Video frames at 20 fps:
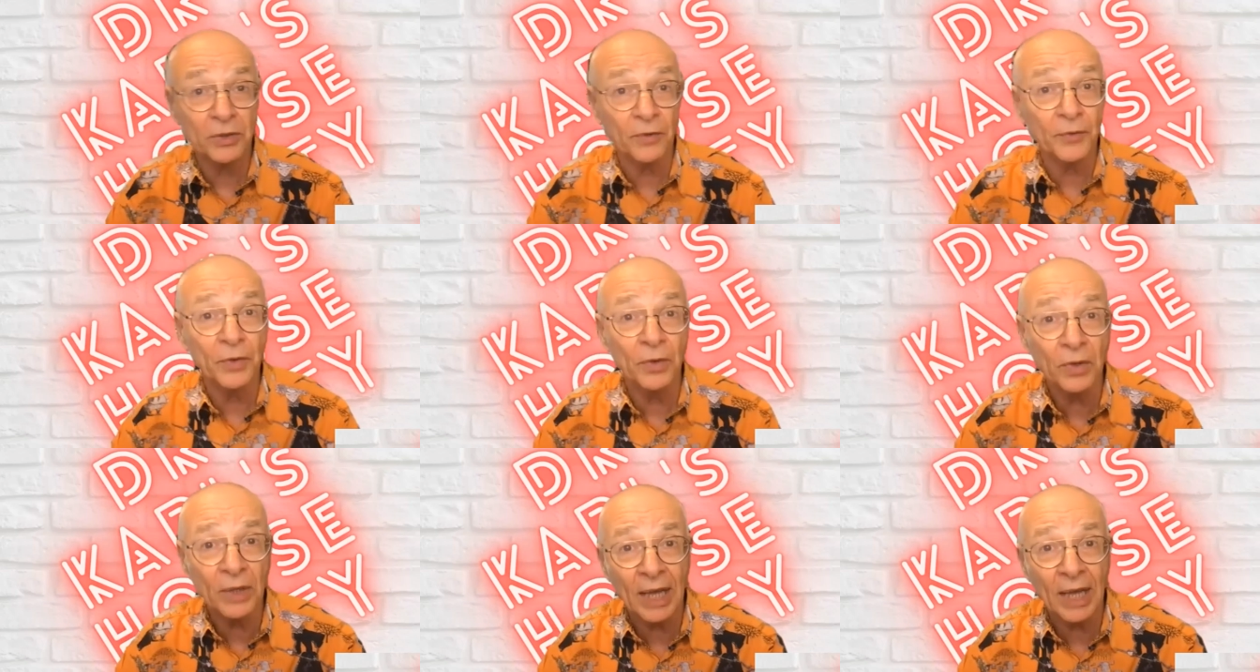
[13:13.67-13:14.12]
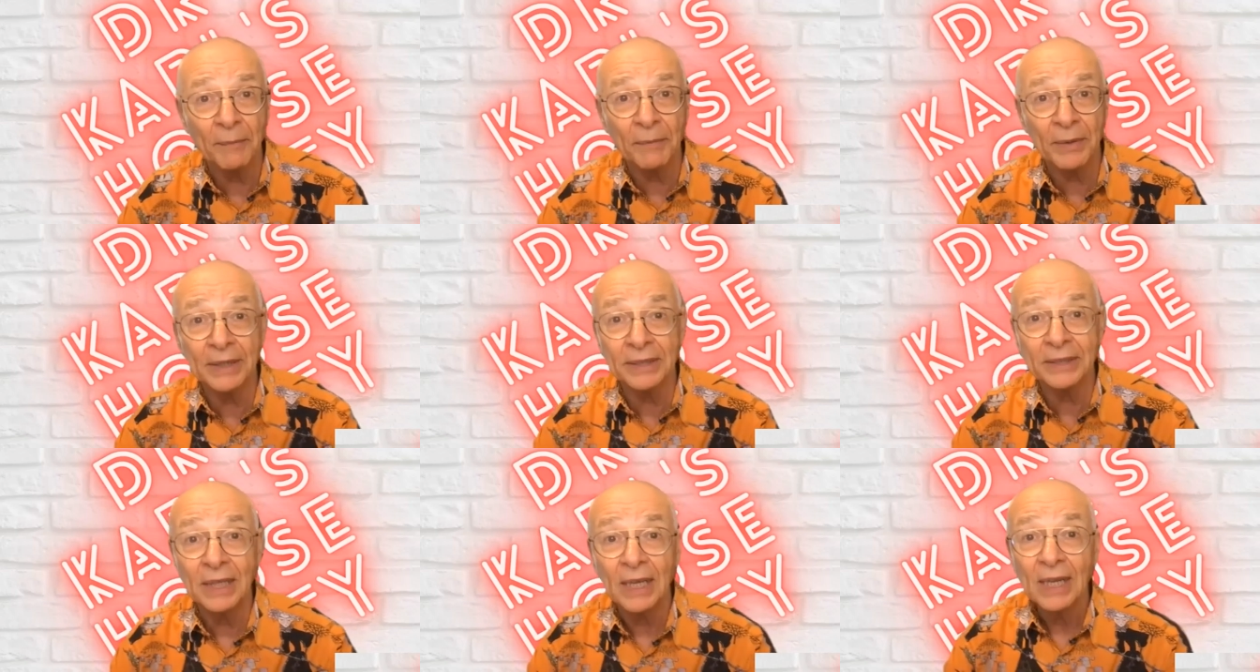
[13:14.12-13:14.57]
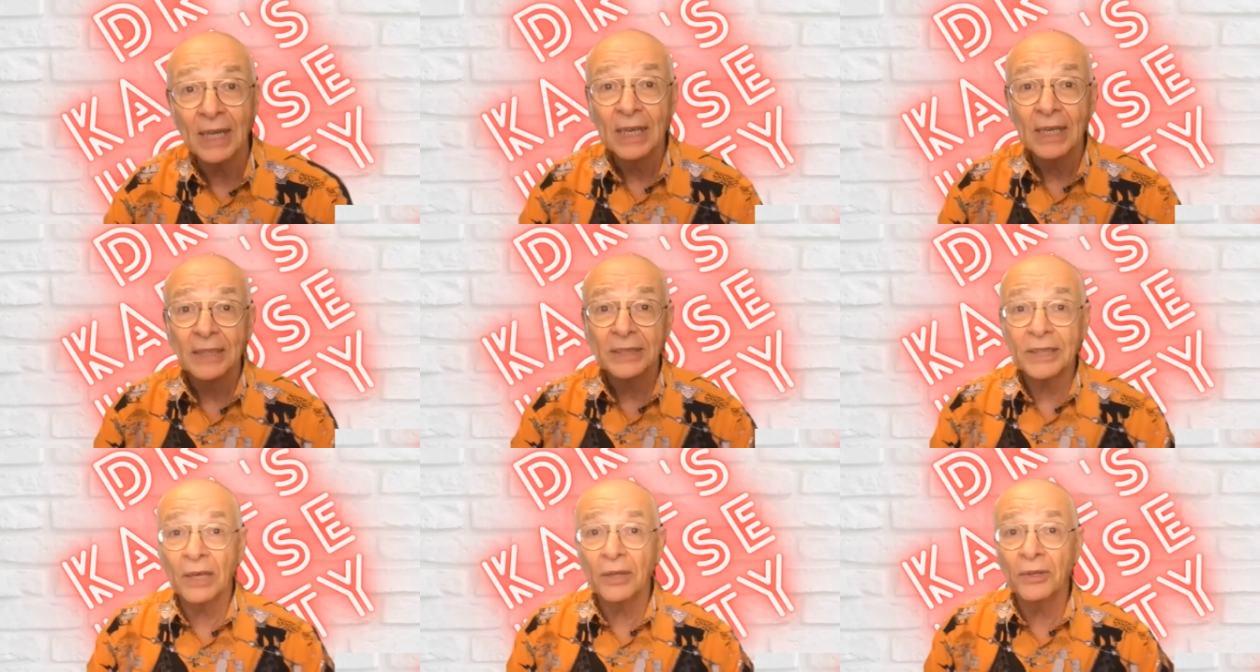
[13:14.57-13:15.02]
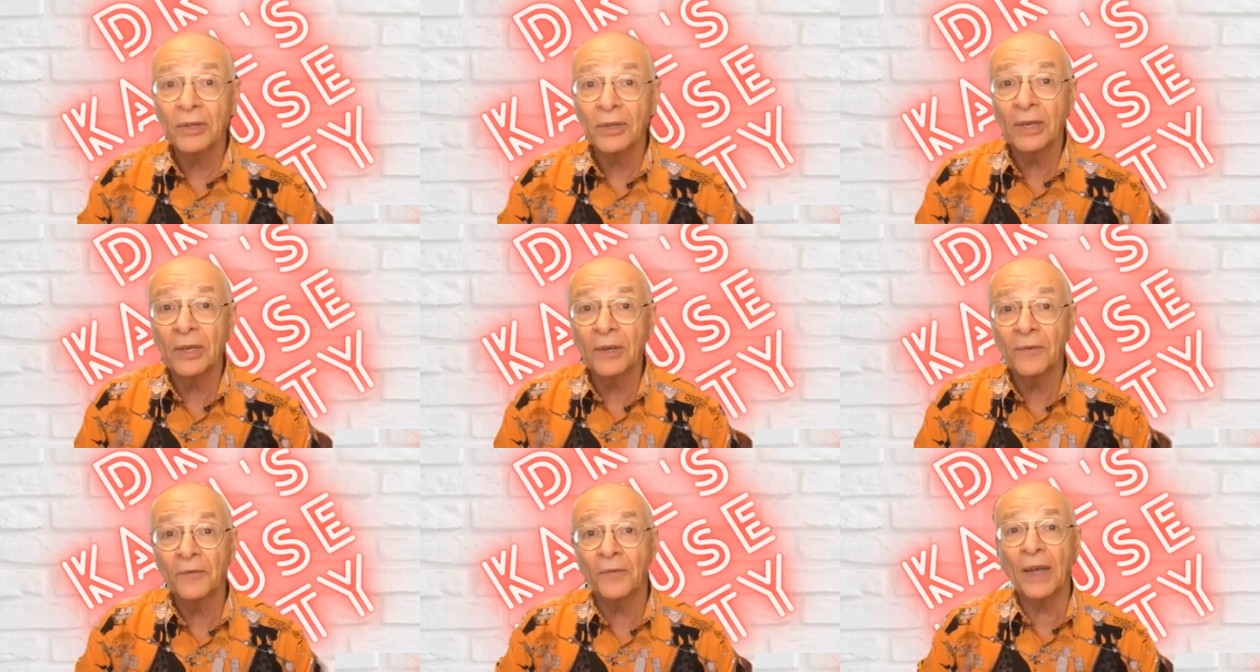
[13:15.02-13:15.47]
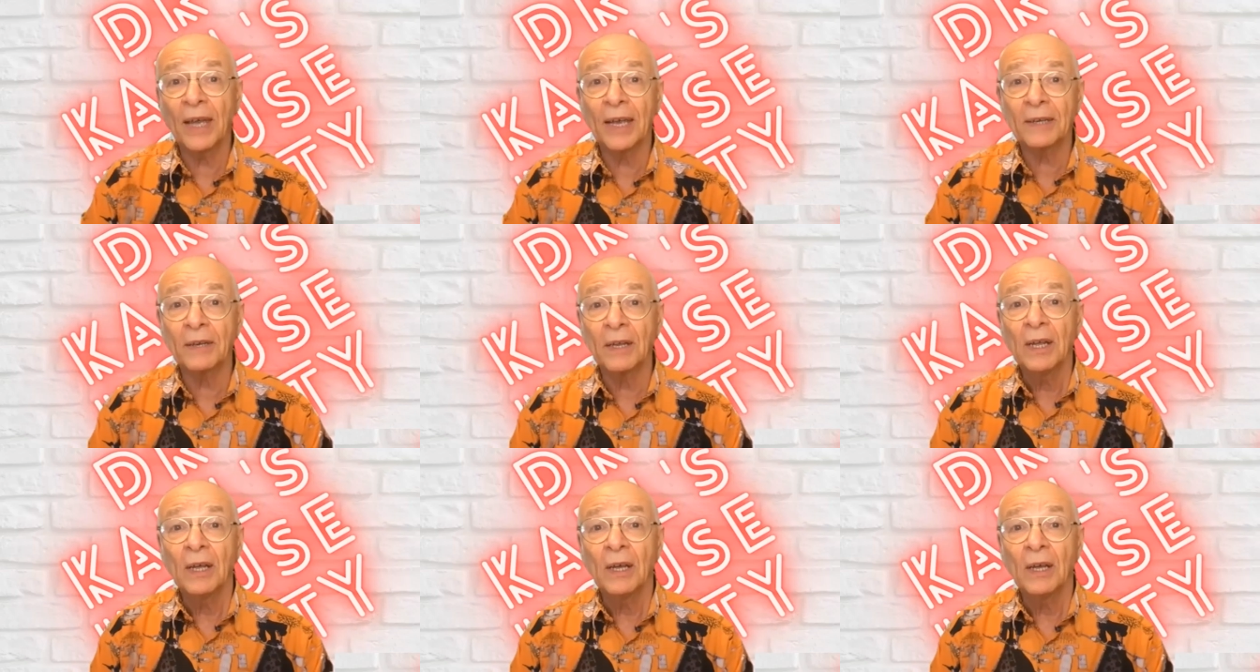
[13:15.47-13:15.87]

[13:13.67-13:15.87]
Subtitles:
fuel companies so that, in fact,